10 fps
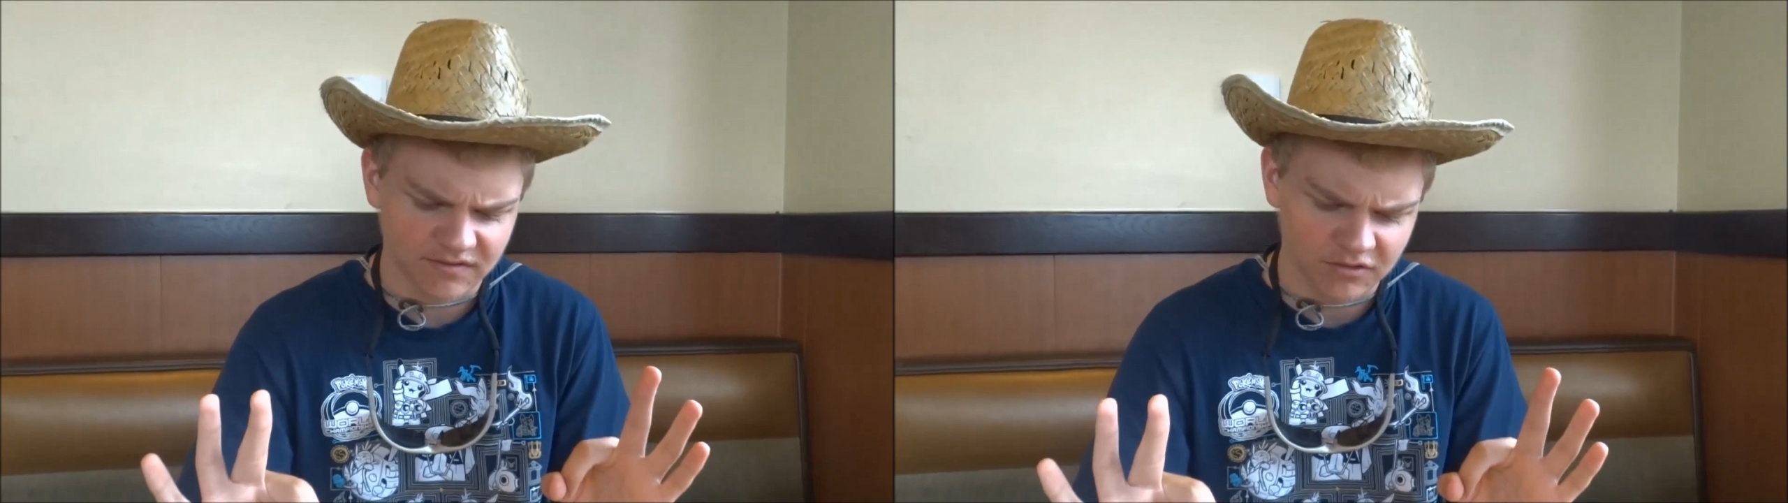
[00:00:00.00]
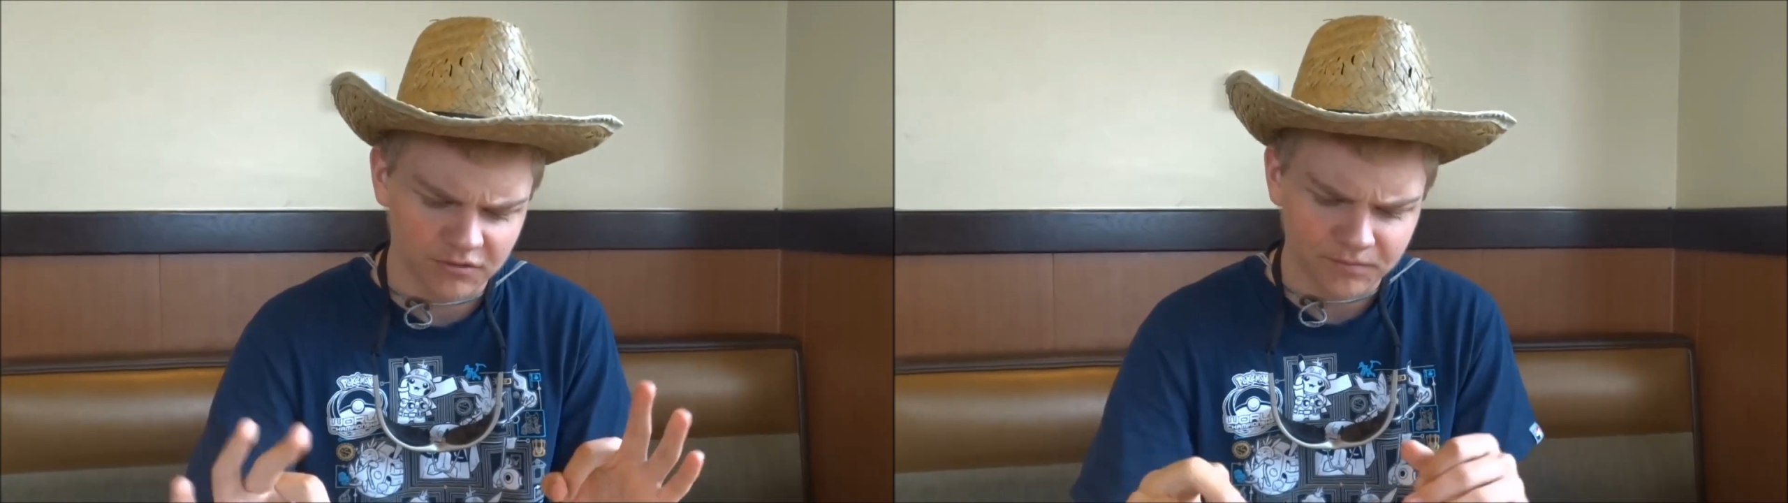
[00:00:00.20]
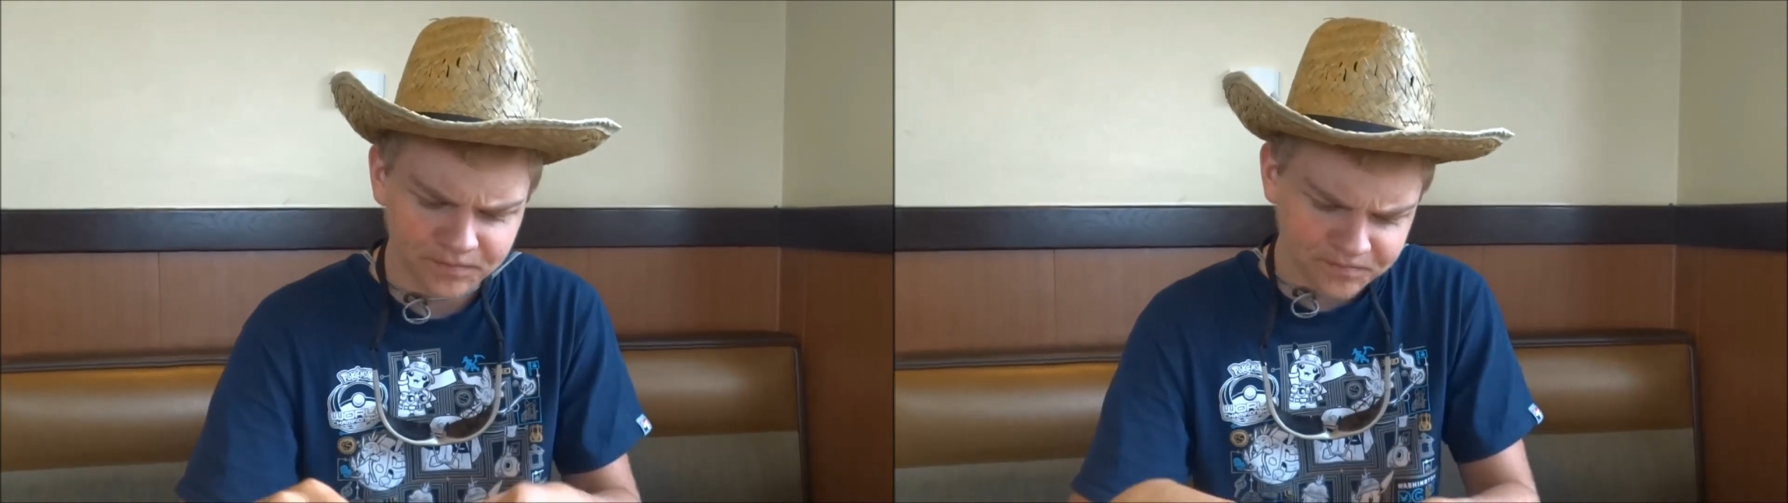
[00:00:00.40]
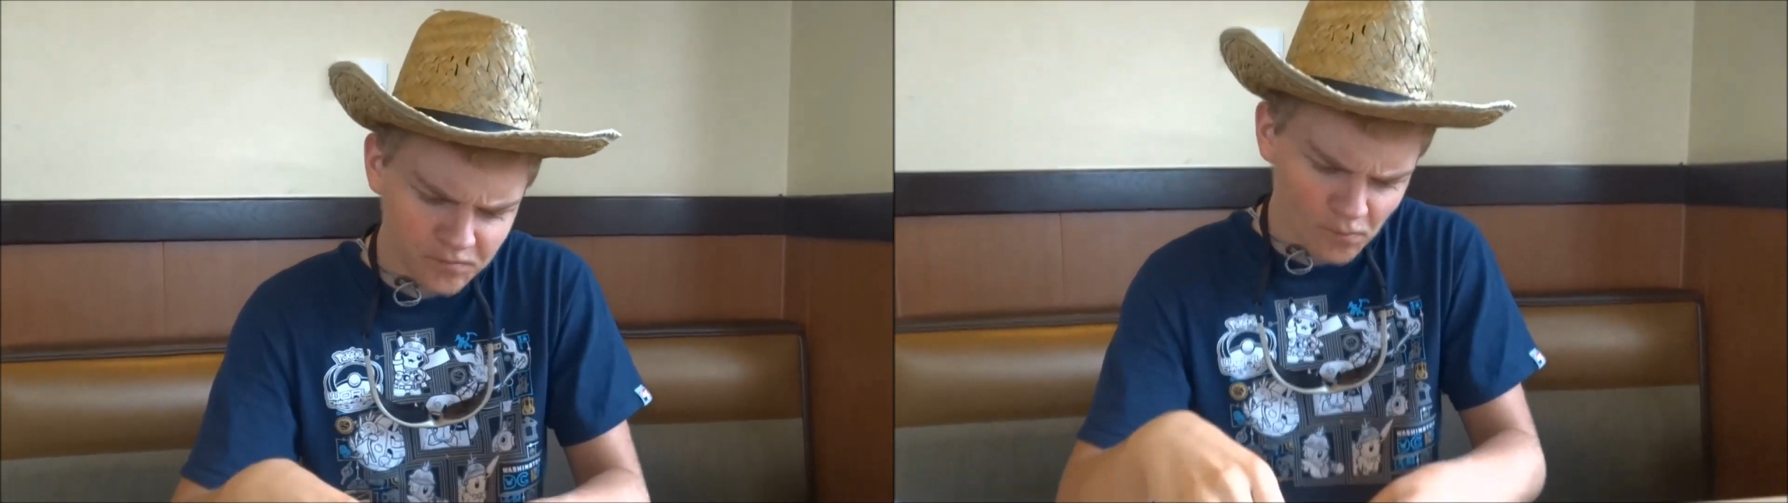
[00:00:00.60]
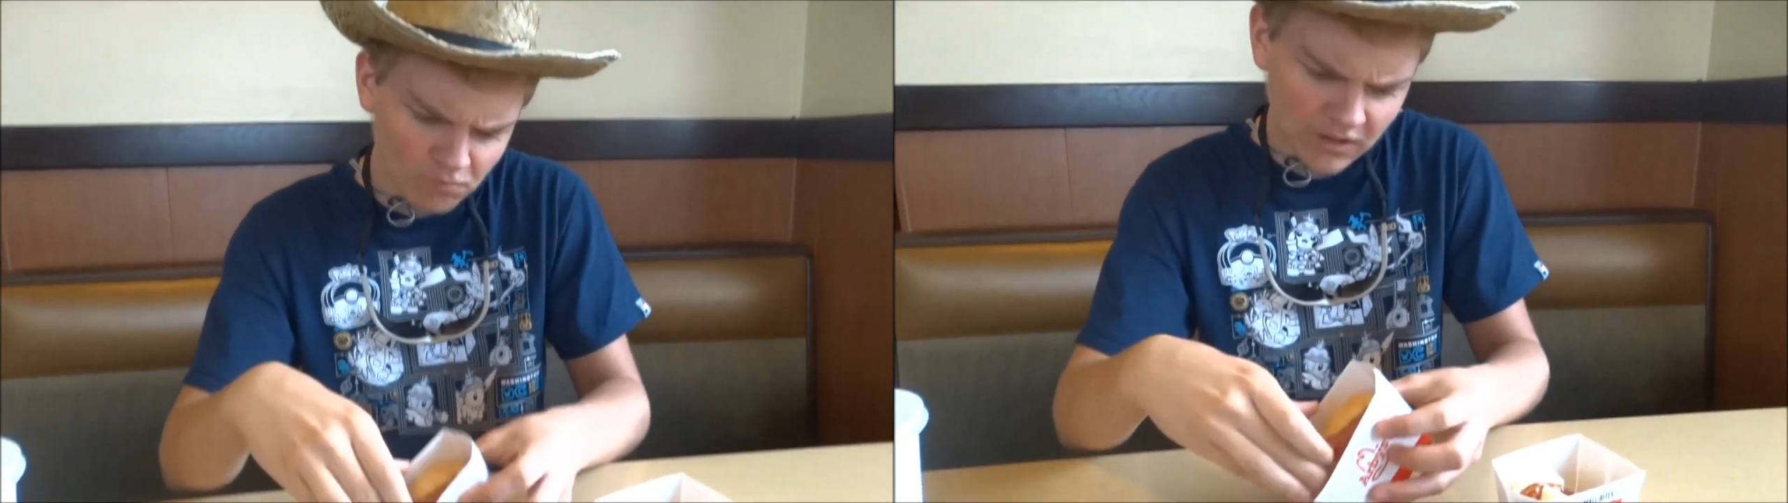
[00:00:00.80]
food.
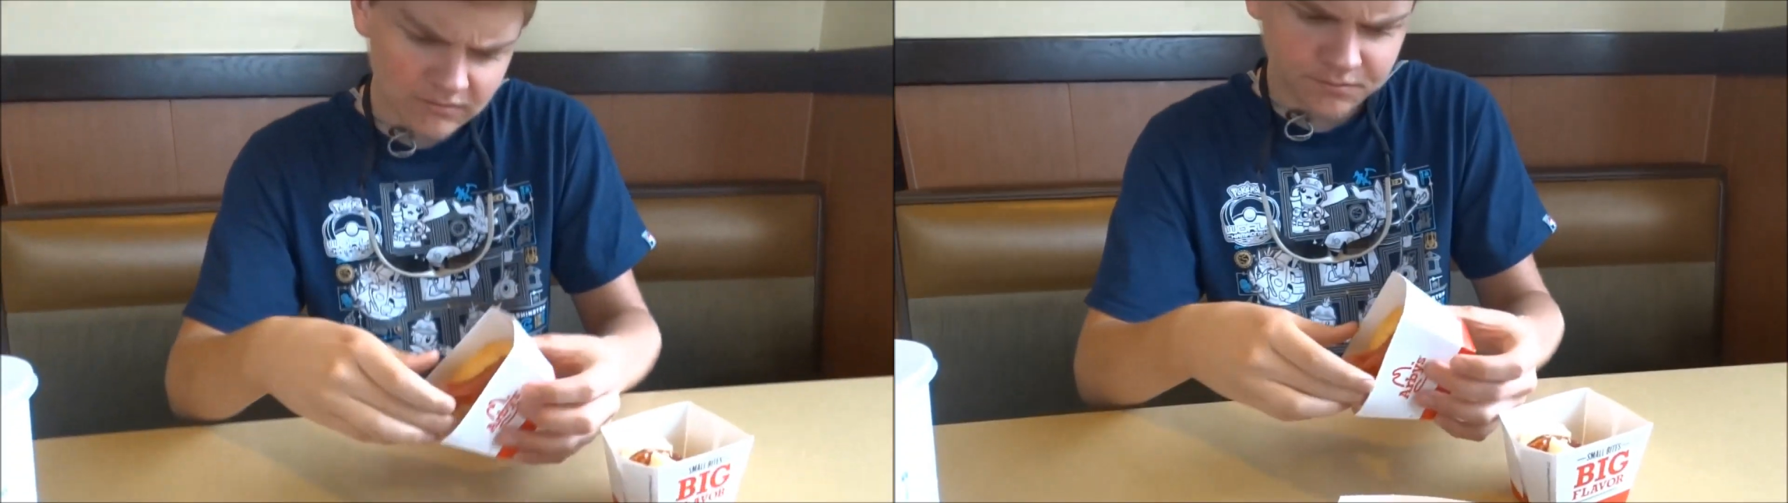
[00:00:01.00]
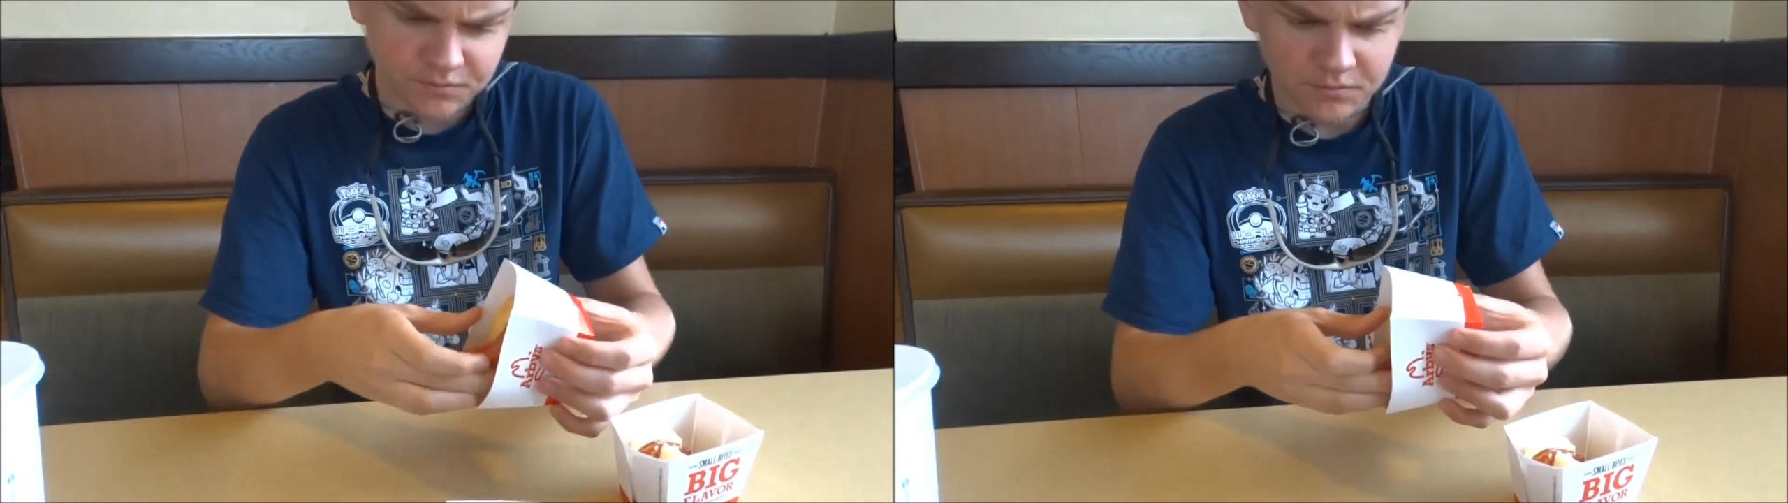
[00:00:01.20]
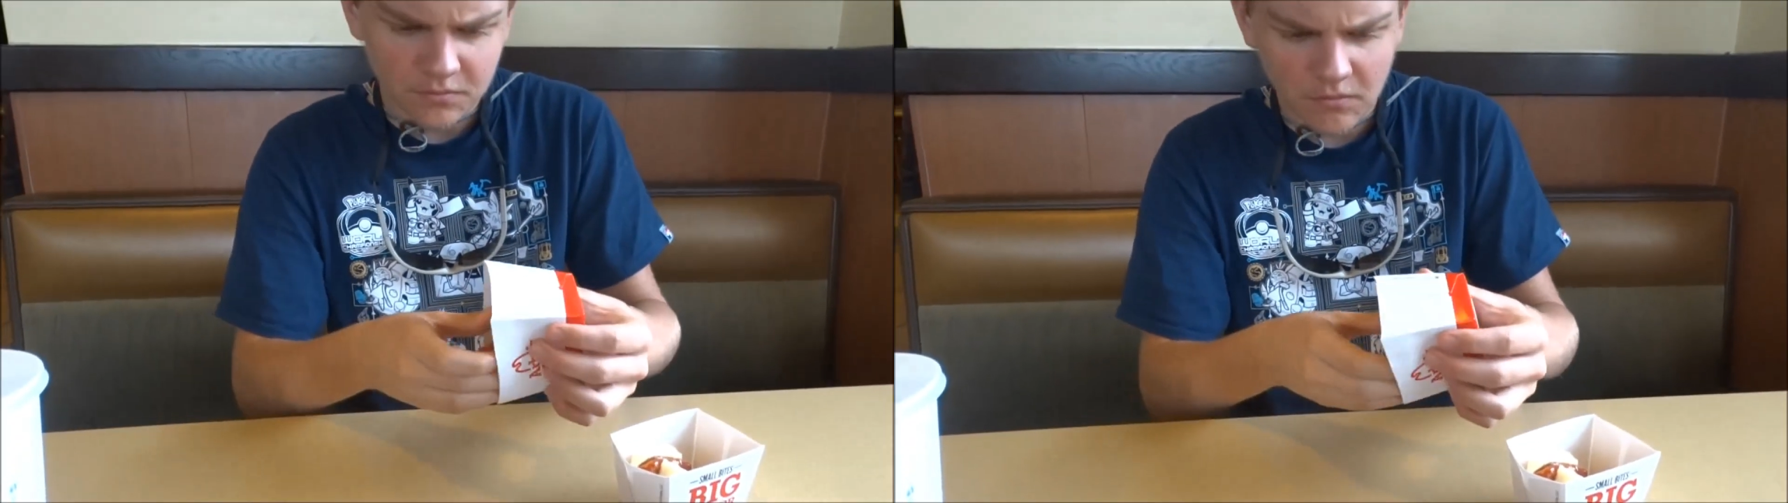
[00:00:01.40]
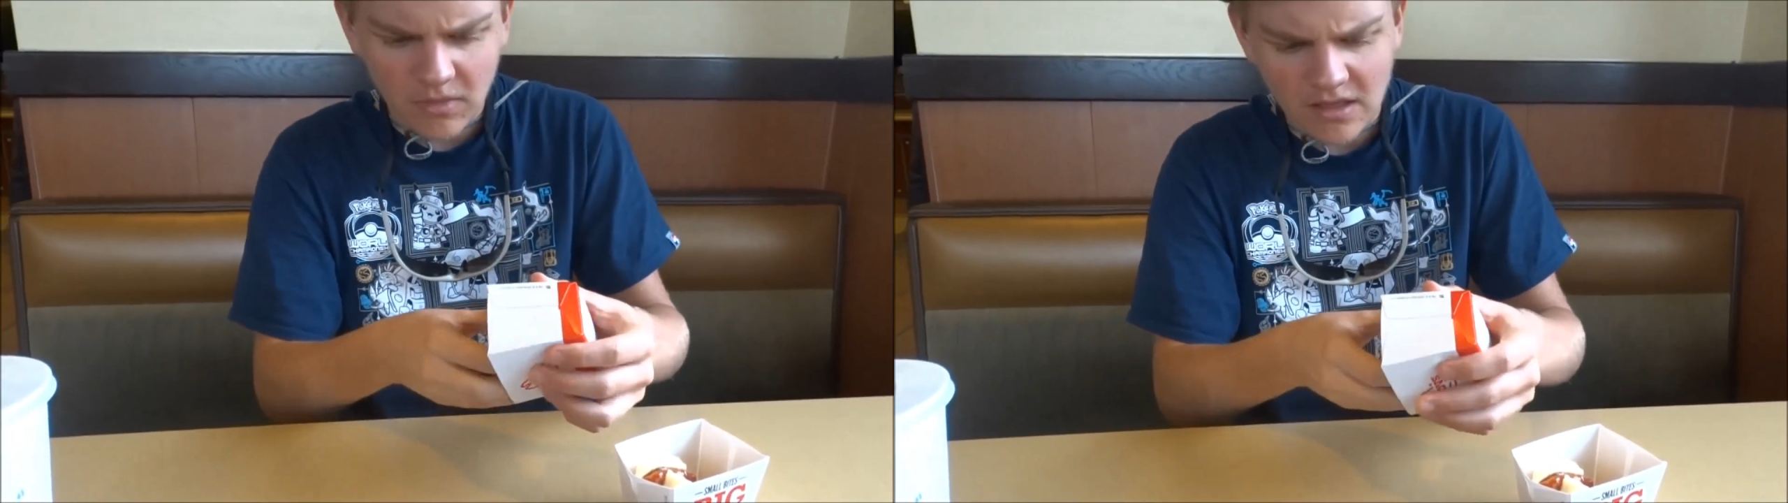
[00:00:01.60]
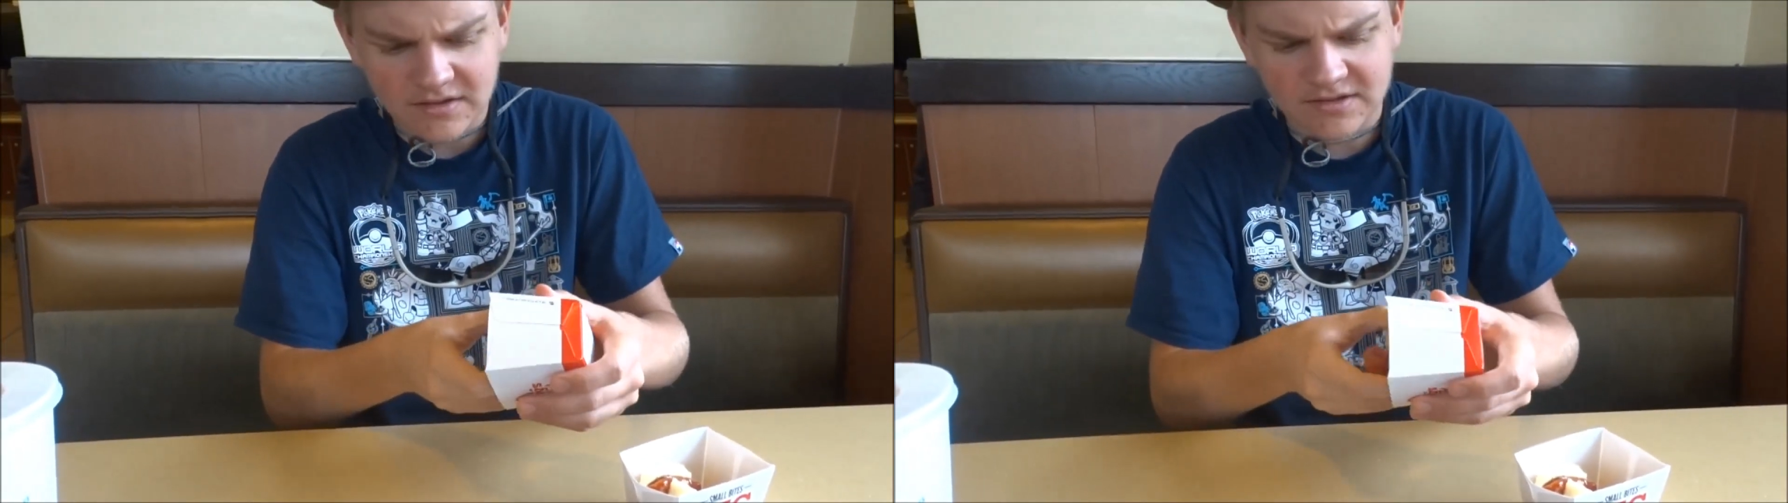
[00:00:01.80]

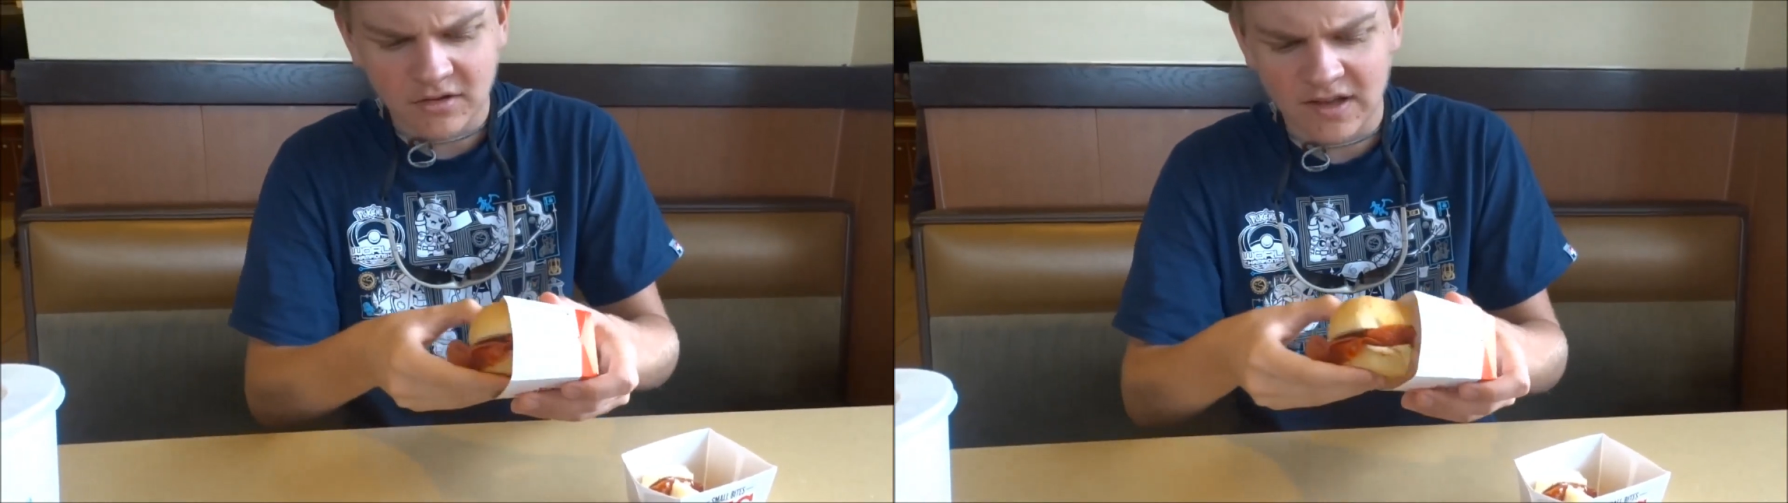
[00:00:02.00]
So